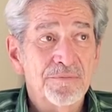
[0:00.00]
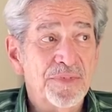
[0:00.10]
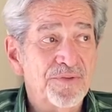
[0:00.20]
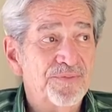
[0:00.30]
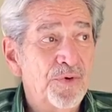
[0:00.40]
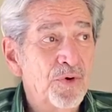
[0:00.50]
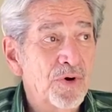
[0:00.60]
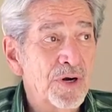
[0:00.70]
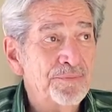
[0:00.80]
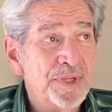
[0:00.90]

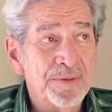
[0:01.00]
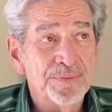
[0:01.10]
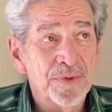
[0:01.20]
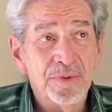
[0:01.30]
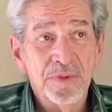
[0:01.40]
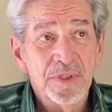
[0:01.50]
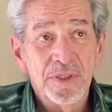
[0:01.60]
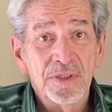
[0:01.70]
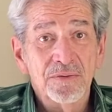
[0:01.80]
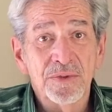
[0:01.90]
Before, people
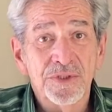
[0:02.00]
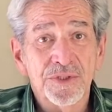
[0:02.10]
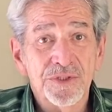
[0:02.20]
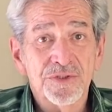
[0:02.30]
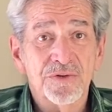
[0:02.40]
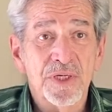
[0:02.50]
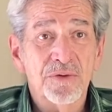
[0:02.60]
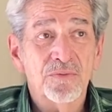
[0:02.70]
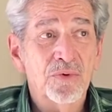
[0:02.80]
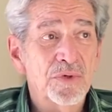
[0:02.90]
would just drink
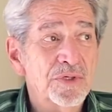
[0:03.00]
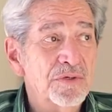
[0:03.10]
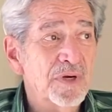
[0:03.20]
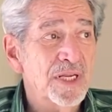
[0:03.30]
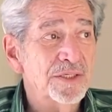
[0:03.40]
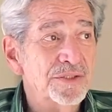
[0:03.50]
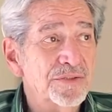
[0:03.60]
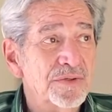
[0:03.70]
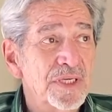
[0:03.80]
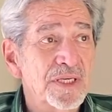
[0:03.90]
water out of
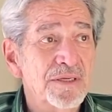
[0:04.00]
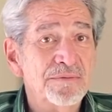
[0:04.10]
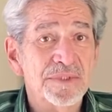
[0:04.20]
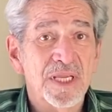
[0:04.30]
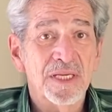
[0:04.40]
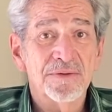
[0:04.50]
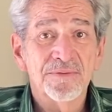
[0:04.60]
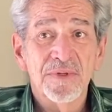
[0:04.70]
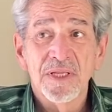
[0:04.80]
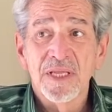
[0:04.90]
streams, out
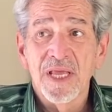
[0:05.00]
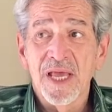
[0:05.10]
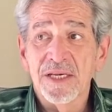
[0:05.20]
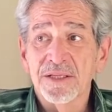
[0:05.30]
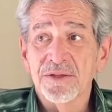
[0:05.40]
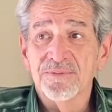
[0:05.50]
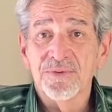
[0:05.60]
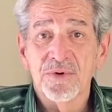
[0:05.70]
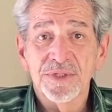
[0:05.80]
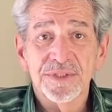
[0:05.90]
of the
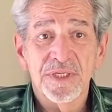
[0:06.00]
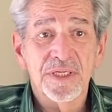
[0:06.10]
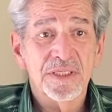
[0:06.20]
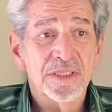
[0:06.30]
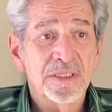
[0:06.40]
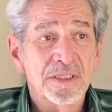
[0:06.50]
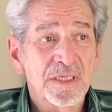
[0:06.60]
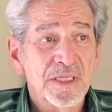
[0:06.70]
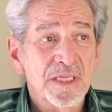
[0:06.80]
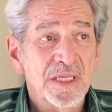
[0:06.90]
faucet, and
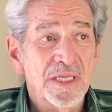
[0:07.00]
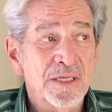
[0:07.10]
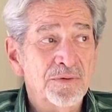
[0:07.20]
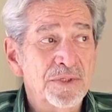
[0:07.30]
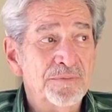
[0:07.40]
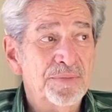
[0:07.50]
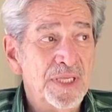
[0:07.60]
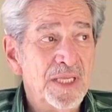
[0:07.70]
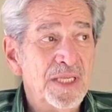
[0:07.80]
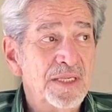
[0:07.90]
it would
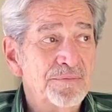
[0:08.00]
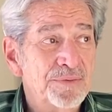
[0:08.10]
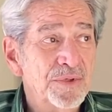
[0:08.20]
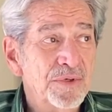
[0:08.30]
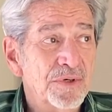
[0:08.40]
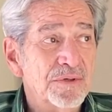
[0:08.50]
be pure.